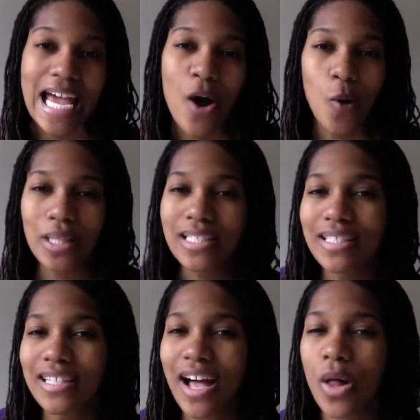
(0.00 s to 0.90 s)

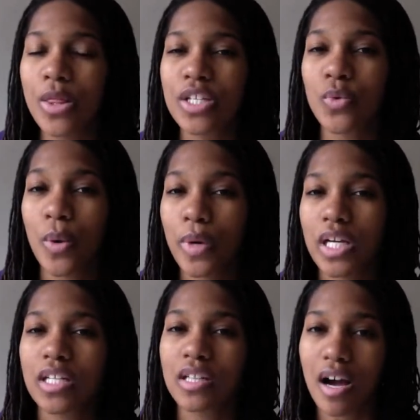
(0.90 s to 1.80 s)
holistic health is what we're
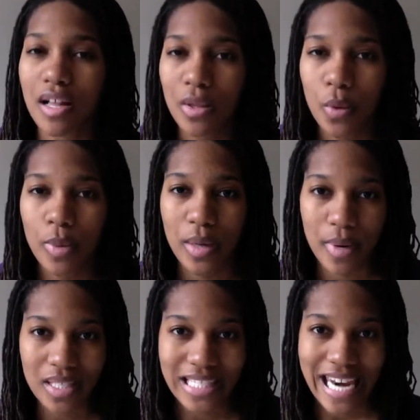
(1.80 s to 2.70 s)
going to talk a little bit
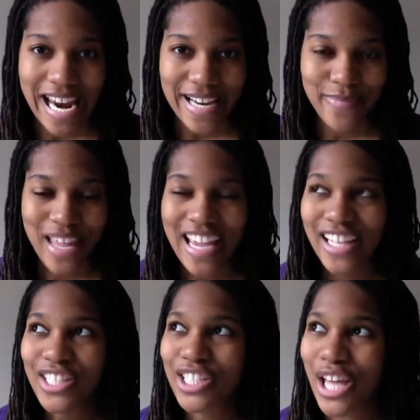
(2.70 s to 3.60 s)
about today.
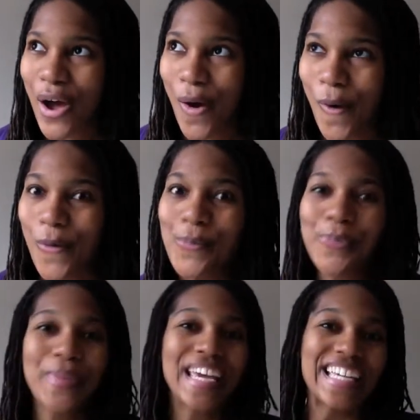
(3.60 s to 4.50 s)
So,
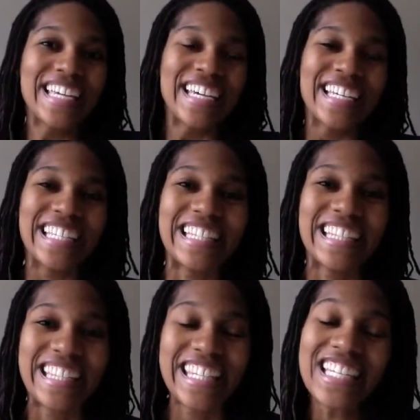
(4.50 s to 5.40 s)

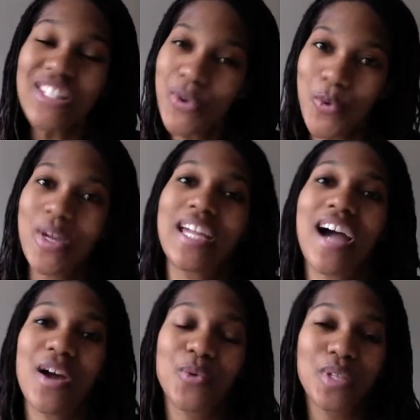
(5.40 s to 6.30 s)
this week
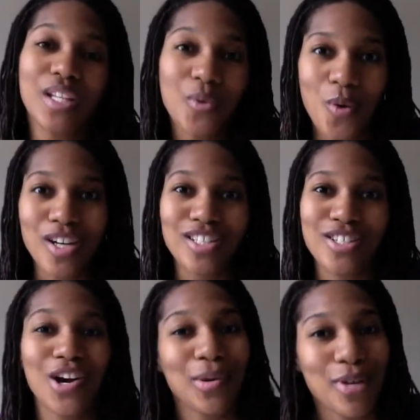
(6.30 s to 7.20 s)
I really wanted
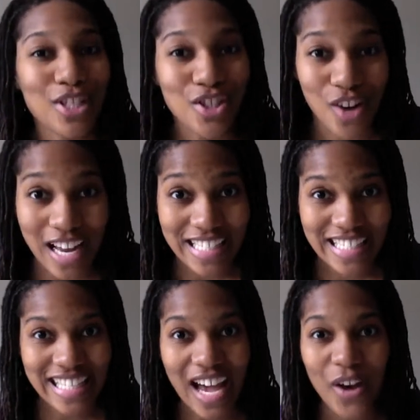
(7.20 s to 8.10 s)
to talk about
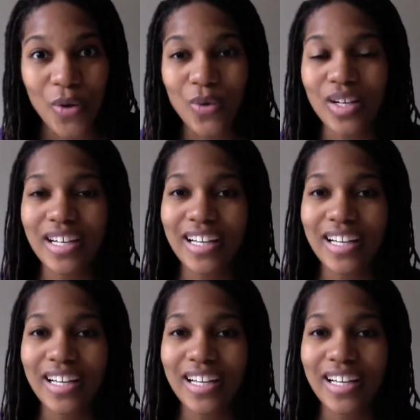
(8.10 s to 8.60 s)
stress. Now,